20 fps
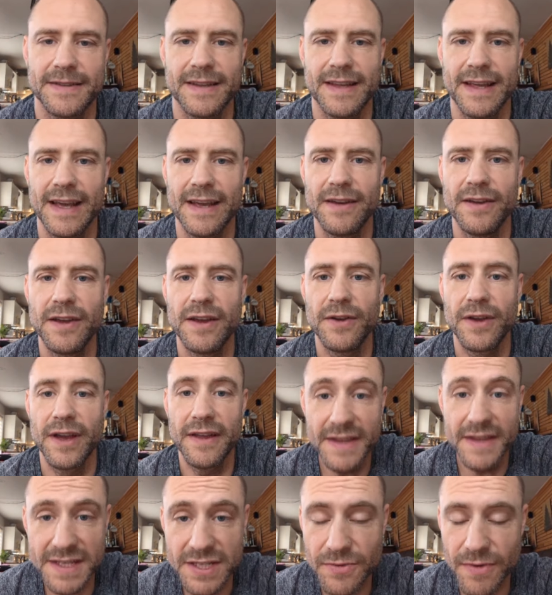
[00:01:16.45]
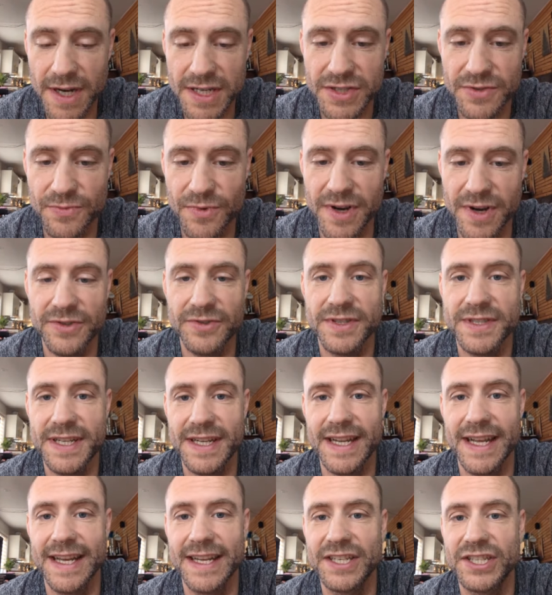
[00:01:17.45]
Okay. In this question, we're
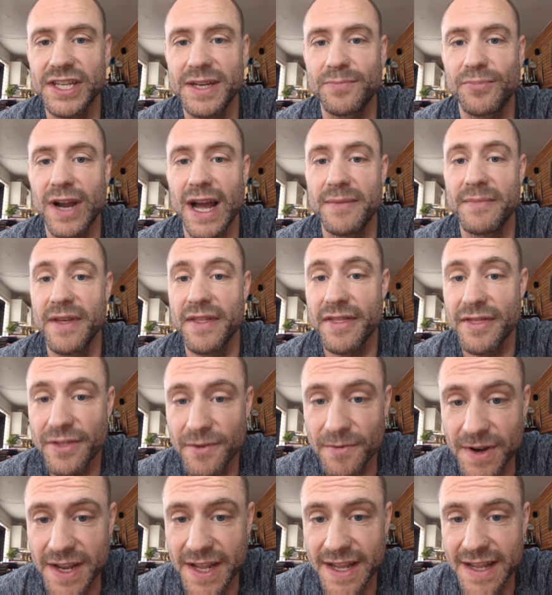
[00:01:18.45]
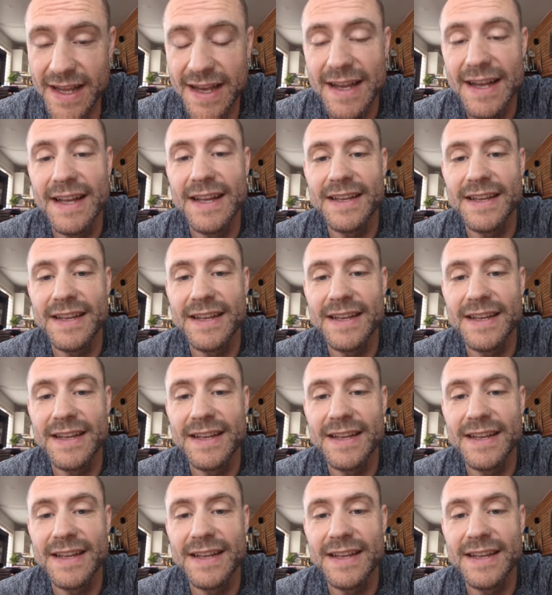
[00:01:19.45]
interested in g prime at 3,